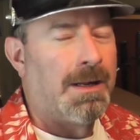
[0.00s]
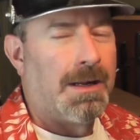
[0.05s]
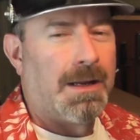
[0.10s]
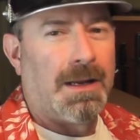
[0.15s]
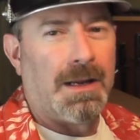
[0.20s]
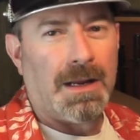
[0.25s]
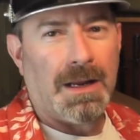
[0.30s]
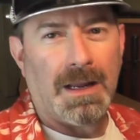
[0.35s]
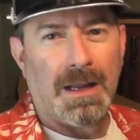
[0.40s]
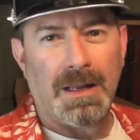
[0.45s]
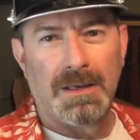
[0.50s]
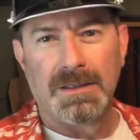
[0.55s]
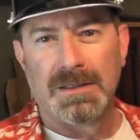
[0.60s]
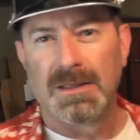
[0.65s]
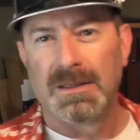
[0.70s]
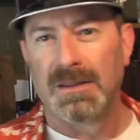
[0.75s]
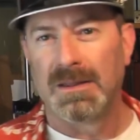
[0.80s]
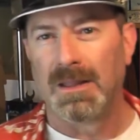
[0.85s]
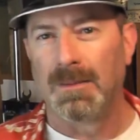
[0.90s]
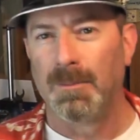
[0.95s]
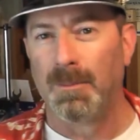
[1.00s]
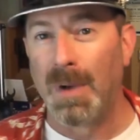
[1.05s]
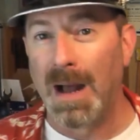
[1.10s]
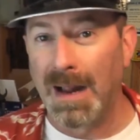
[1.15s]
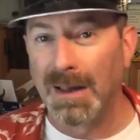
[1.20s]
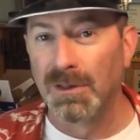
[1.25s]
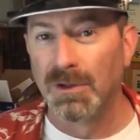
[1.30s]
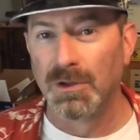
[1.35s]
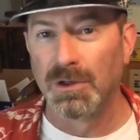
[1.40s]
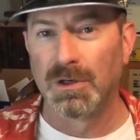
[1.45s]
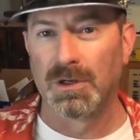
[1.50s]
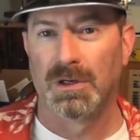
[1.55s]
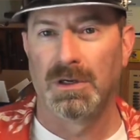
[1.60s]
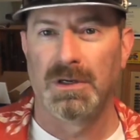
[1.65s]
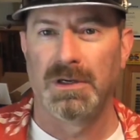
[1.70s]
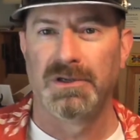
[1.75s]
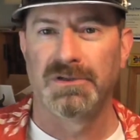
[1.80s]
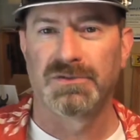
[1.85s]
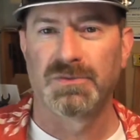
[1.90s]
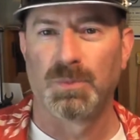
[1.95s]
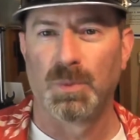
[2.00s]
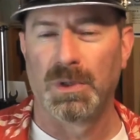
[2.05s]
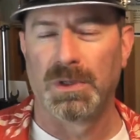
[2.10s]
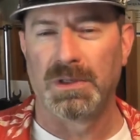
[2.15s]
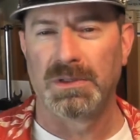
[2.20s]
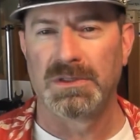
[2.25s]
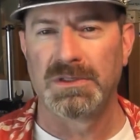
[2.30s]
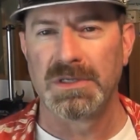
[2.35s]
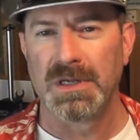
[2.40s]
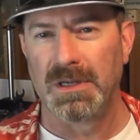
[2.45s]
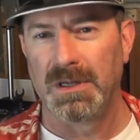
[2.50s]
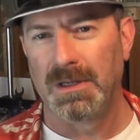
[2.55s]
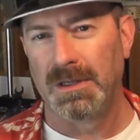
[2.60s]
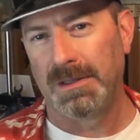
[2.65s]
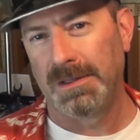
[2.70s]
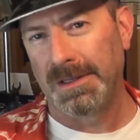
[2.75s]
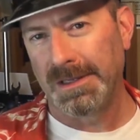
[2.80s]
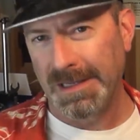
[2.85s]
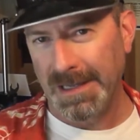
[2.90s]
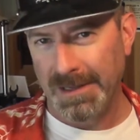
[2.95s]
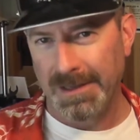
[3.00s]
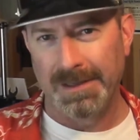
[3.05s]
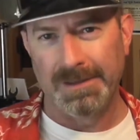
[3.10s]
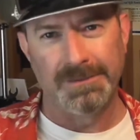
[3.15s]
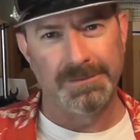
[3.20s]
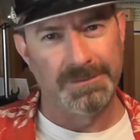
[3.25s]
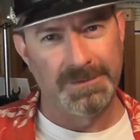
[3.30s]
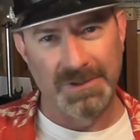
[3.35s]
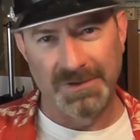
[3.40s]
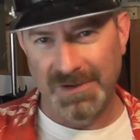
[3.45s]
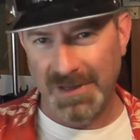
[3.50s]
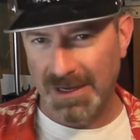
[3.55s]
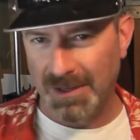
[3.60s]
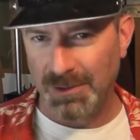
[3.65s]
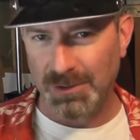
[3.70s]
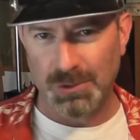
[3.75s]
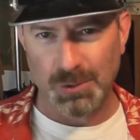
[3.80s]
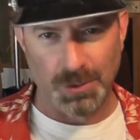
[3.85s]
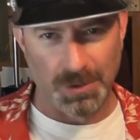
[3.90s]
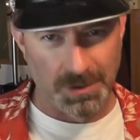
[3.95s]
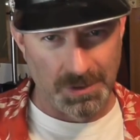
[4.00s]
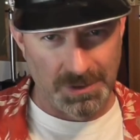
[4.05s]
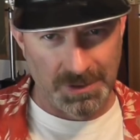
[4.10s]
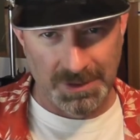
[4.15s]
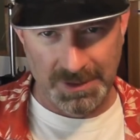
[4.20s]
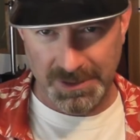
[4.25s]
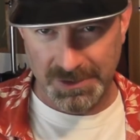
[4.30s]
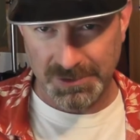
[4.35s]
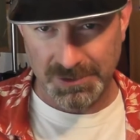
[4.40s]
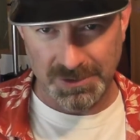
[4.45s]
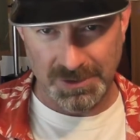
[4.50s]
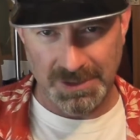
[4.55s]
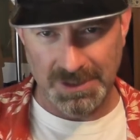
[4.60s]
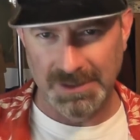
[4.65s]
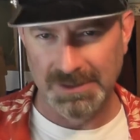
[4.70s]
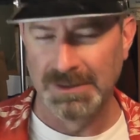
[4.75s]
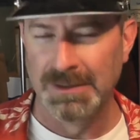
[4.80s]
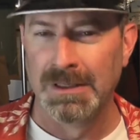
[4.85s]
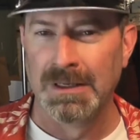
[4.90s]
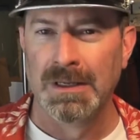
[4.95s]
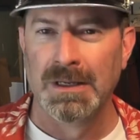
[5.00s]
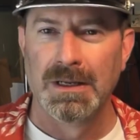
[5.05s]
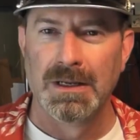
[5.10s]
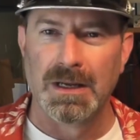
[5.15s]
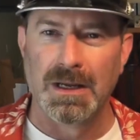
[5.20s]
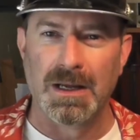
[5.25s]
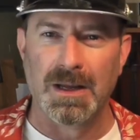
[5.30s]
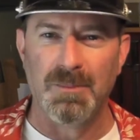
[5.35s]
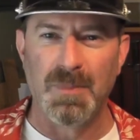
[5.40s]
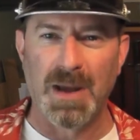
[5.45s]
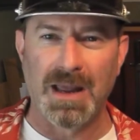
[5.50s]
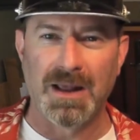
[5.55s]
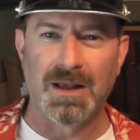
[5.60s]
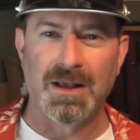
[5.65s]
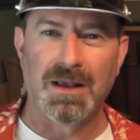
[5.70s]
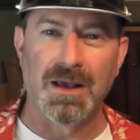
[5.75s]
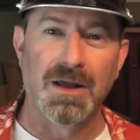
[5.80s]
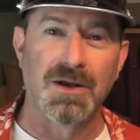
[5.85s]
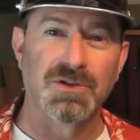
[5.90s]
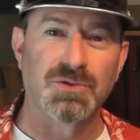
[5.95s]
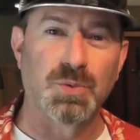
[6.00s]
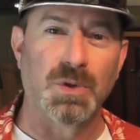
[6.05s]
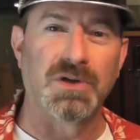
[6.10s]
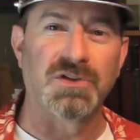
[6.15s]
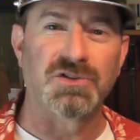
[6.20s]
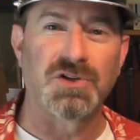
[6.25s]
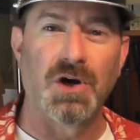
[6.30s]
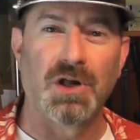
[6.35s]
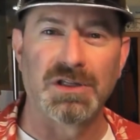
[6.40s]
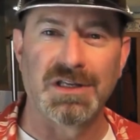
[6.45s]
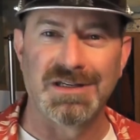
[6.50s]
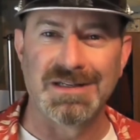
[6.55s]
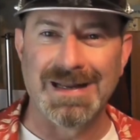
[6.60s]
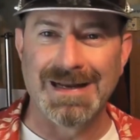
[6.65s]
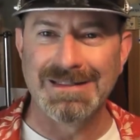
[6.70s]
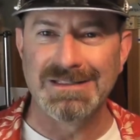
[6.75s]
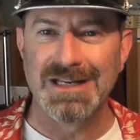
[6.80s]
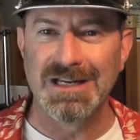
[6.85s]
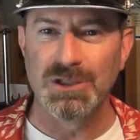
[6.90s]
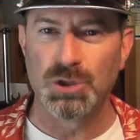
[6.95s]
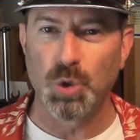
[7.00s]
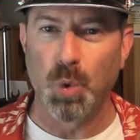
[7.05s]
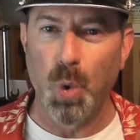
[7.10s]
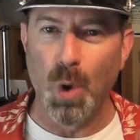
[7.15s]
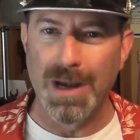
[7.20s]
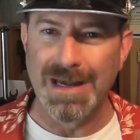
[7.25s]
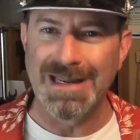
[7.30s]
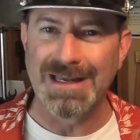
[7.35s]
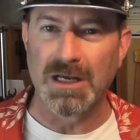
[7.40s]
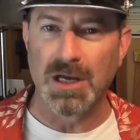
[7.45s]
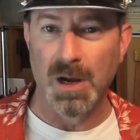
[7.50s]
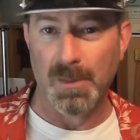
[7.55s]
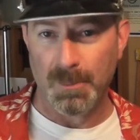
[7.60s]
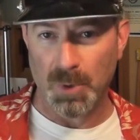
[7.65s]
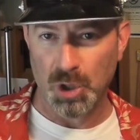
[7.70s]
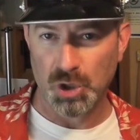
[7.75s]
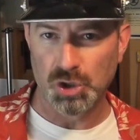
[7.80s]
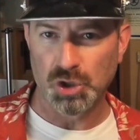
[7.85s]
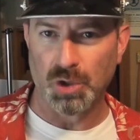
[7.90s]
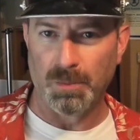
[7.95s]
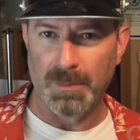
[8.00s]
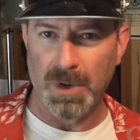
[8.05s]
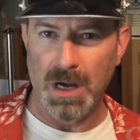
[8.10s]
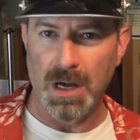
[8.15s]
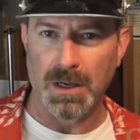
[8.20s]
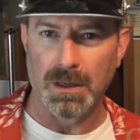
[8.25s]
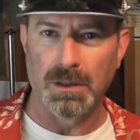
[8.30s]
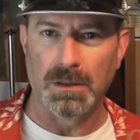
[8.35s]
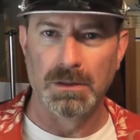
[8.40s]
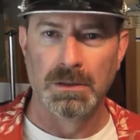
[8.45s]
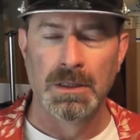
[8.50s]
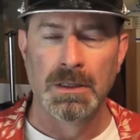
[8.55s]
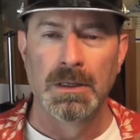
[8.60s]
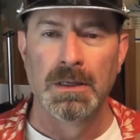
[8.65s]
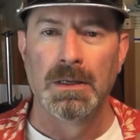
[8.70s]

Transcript: And the, my Luger is what, uh, again, you got to endure a little history. Uh, my gun is what is called a nineteen twenty commercial model.